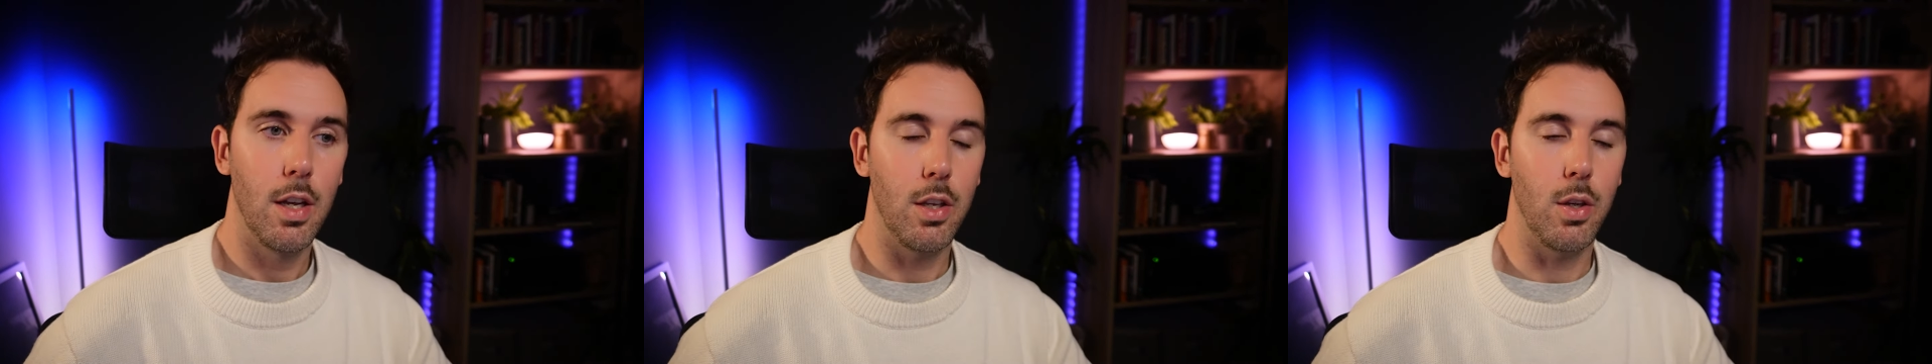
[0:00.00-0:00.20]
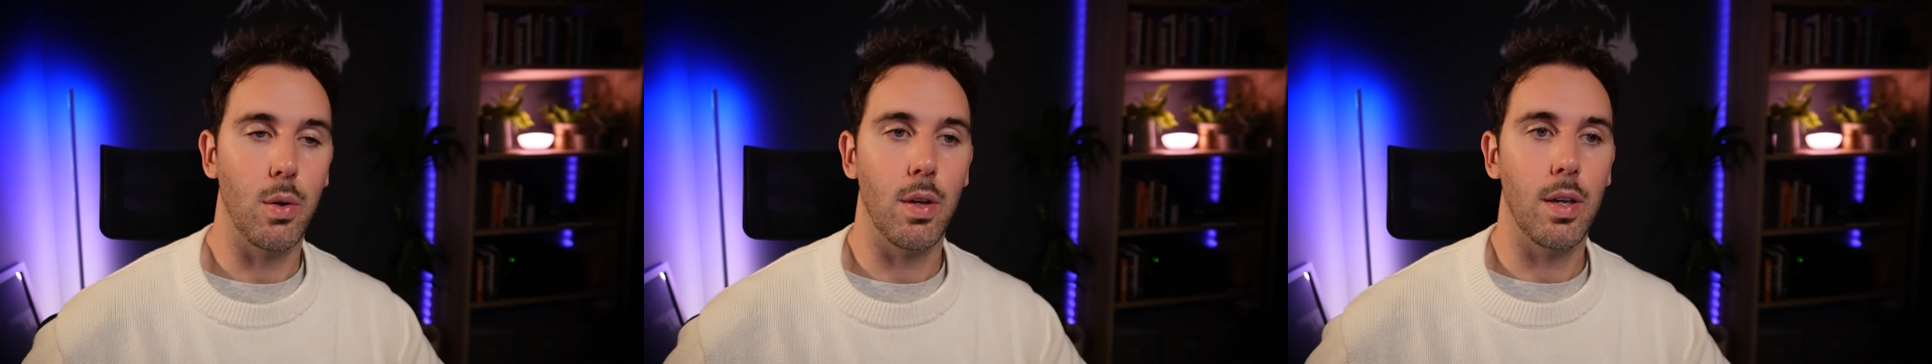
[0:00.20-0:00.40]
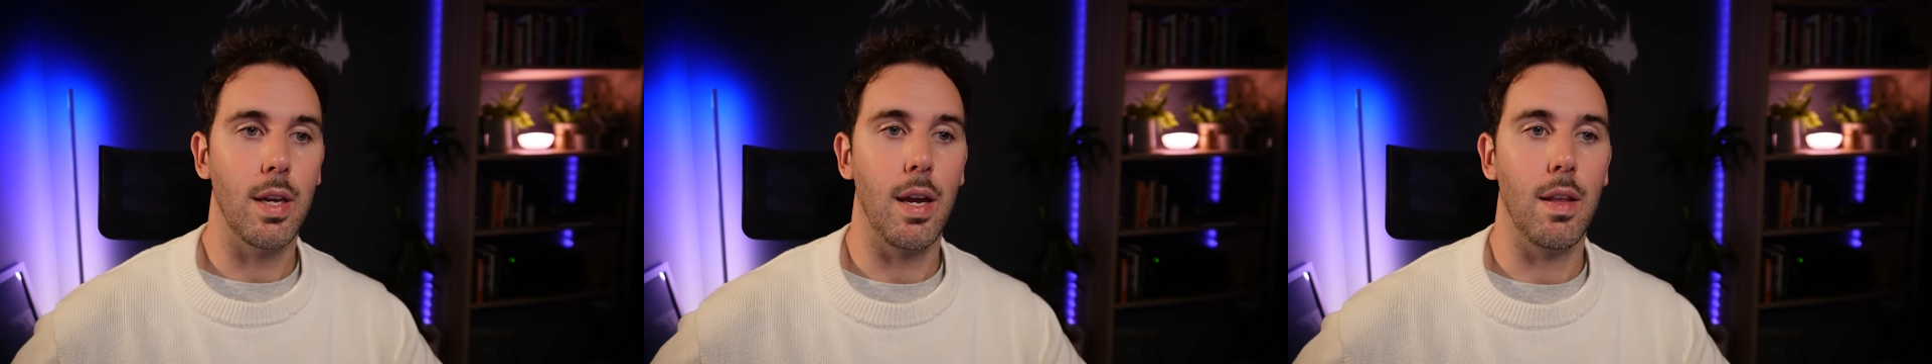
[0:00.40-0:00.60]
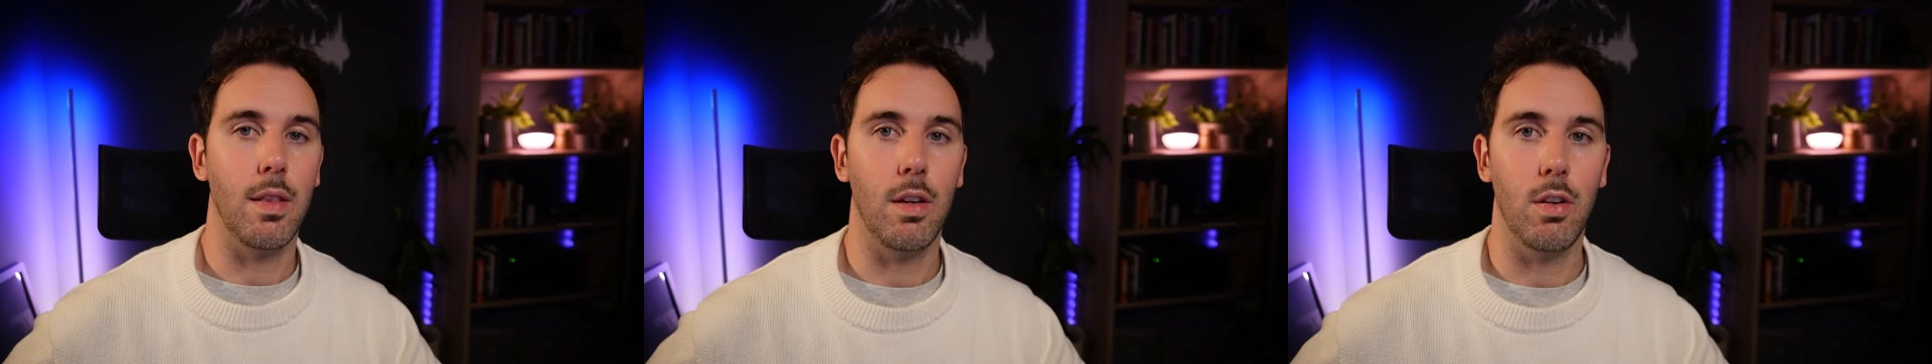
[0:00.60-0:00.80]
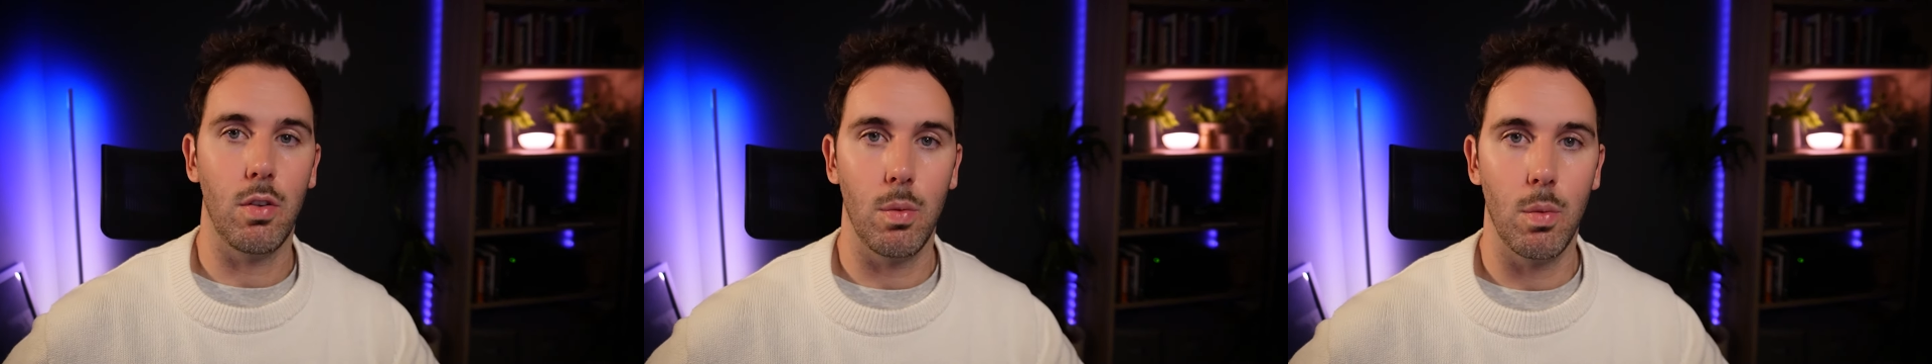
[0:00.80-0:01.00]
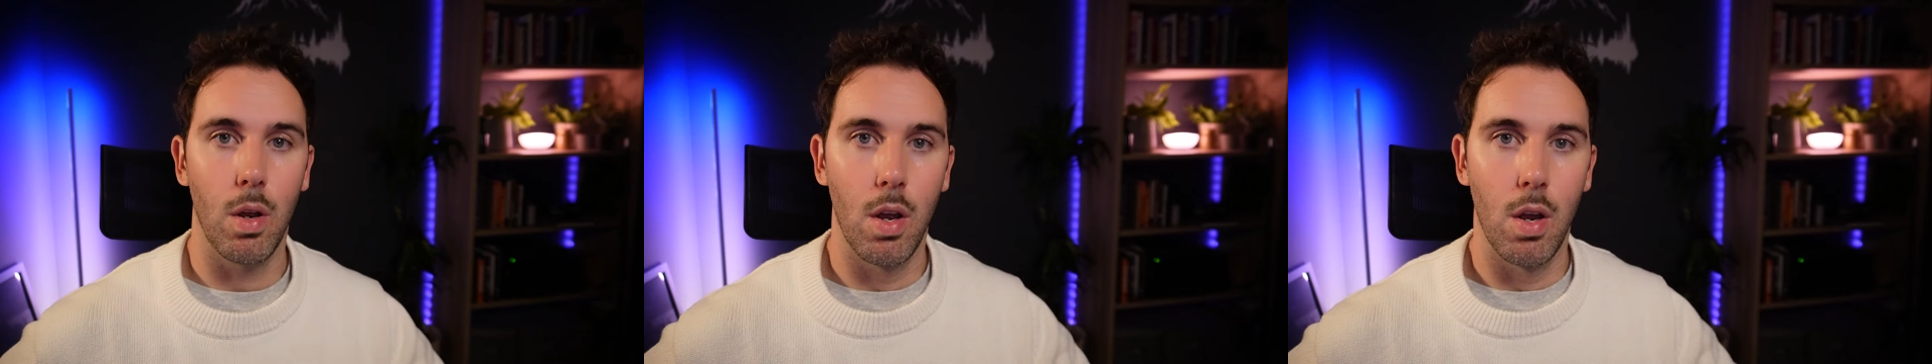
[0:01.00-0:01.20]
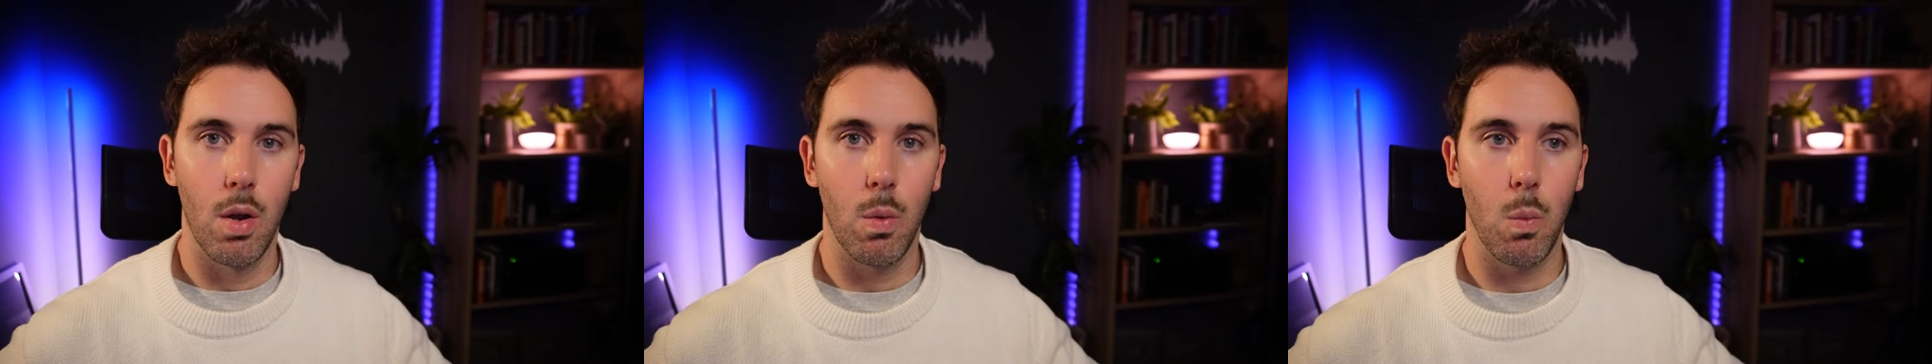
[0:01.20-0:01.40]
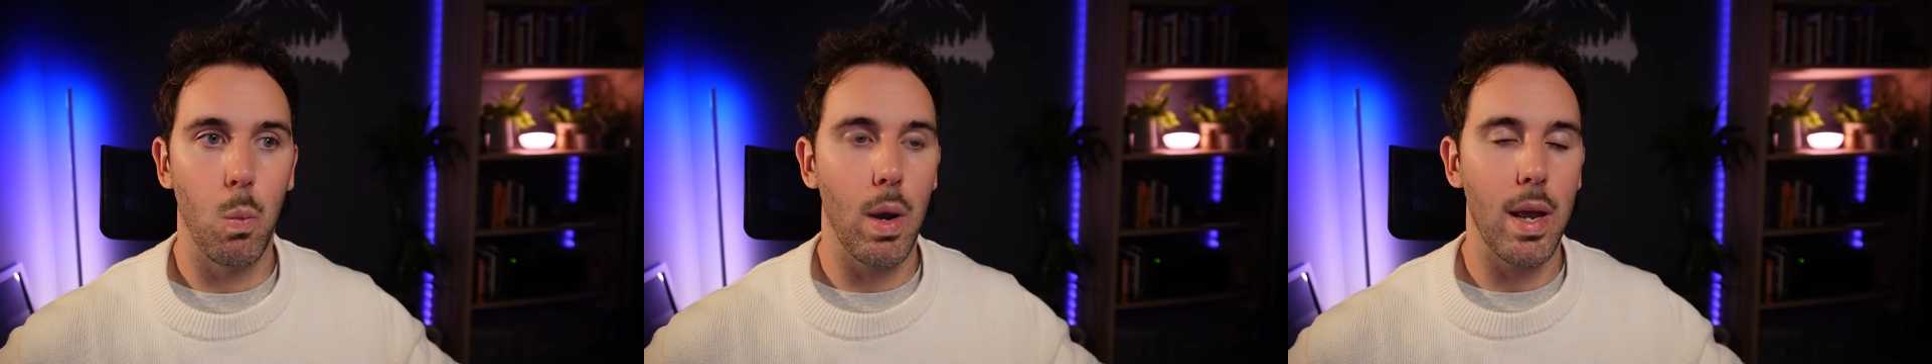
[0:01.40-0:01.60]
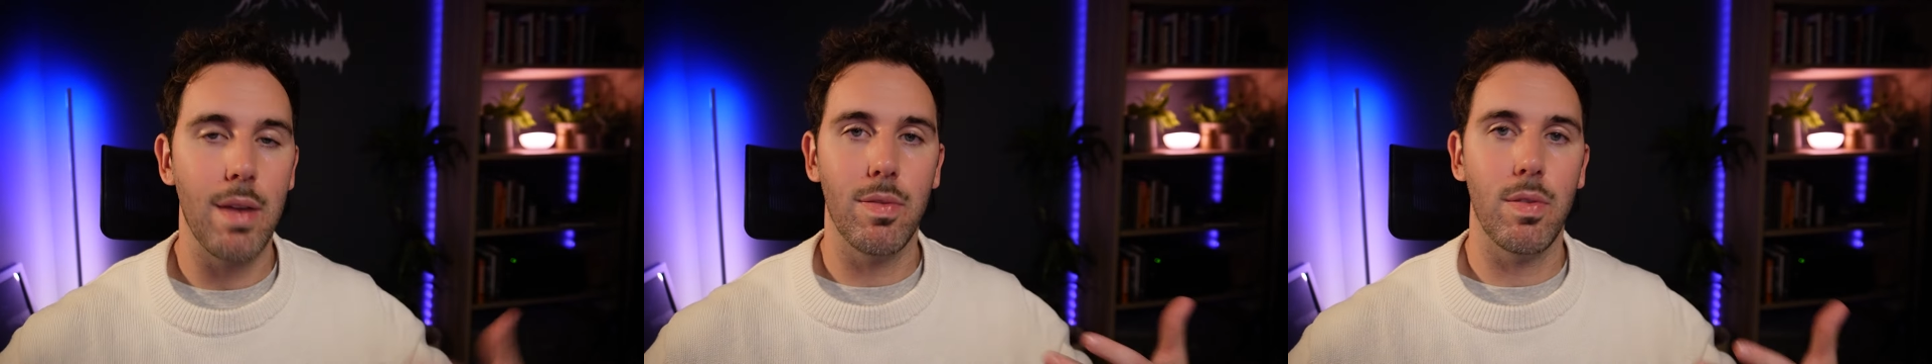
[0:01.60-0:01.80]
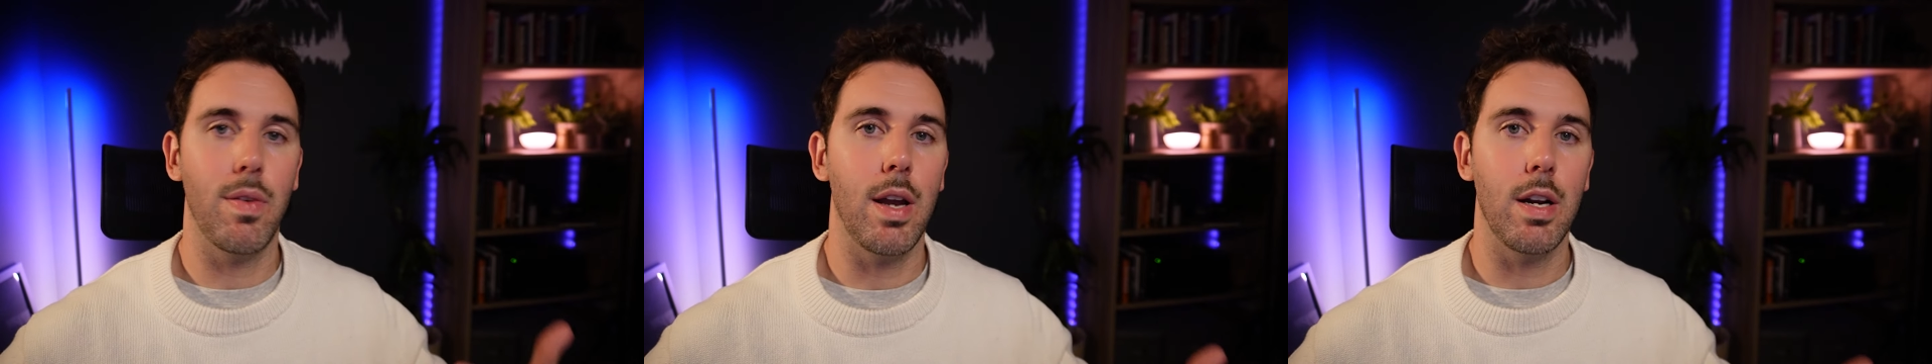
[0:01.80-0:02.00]
You could get this
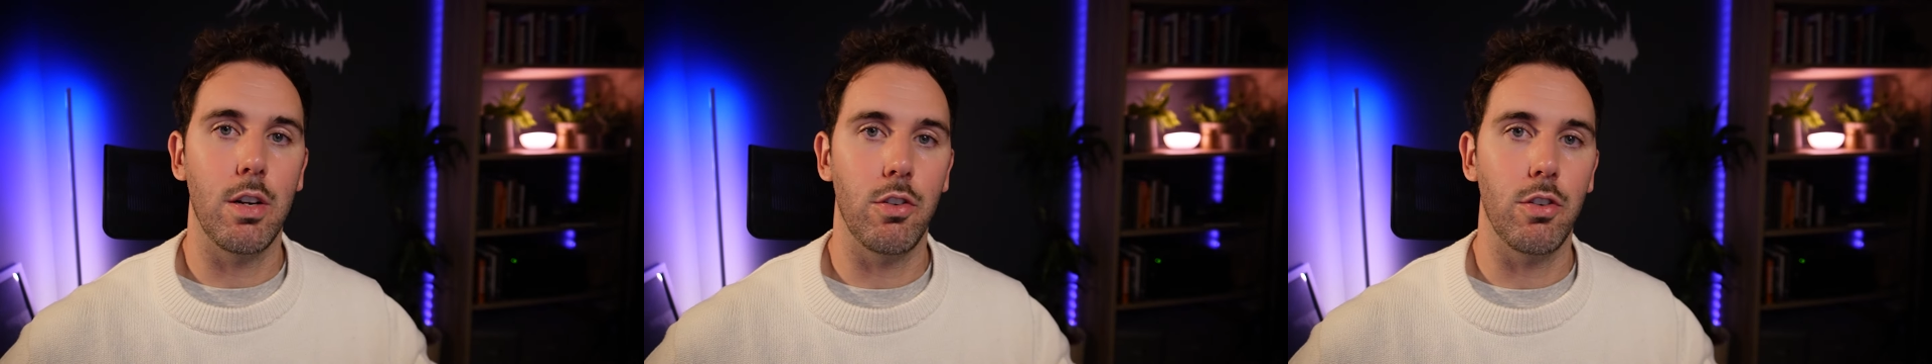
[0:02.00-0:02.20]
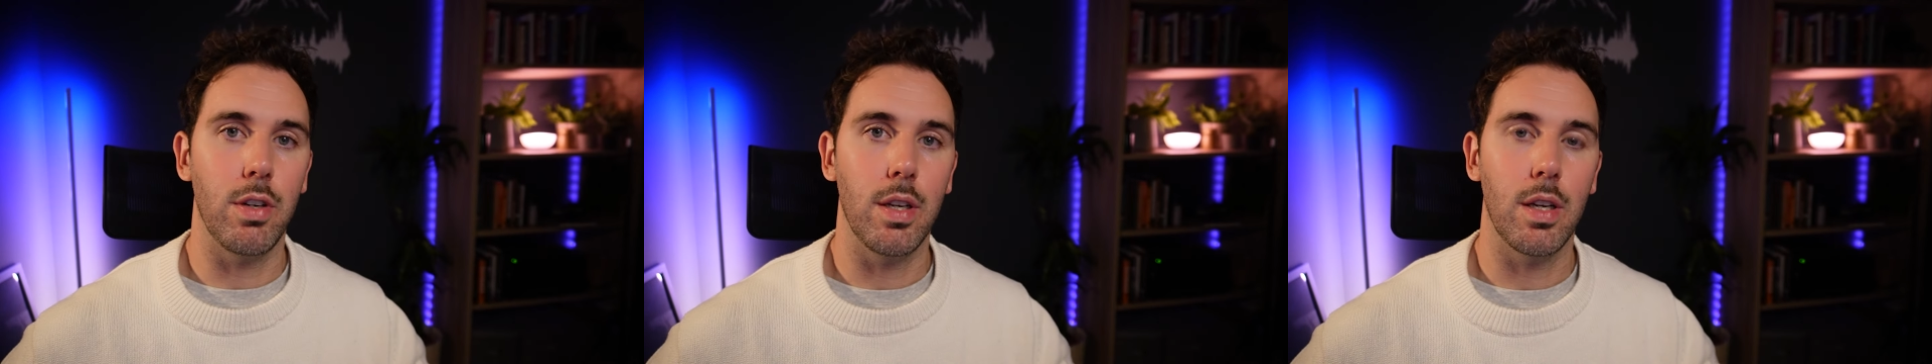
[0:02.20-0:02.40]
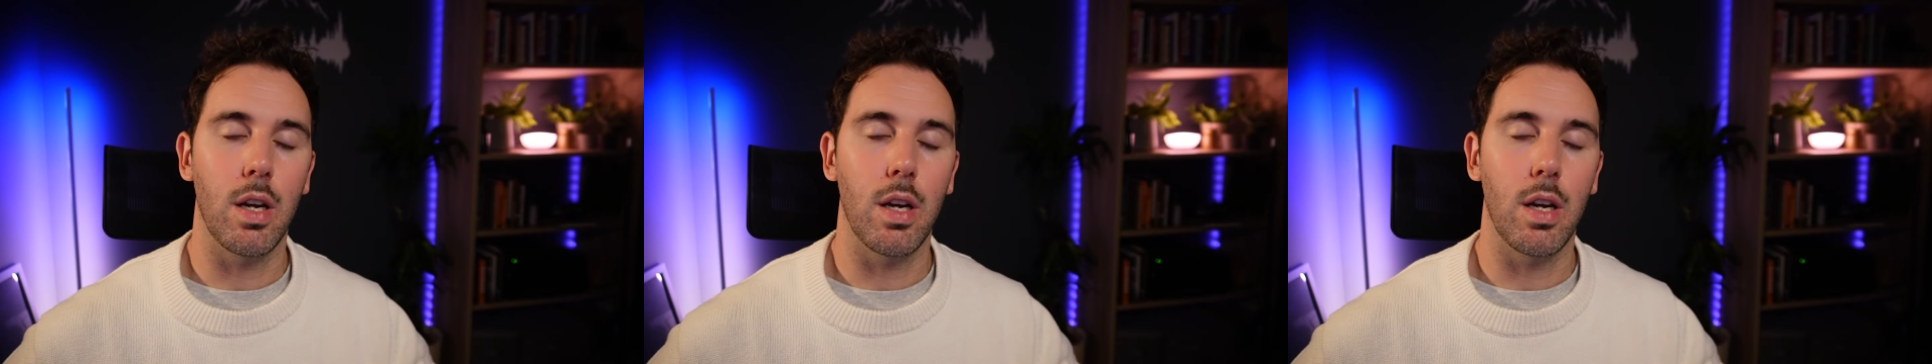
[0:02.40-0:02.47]
wave of energy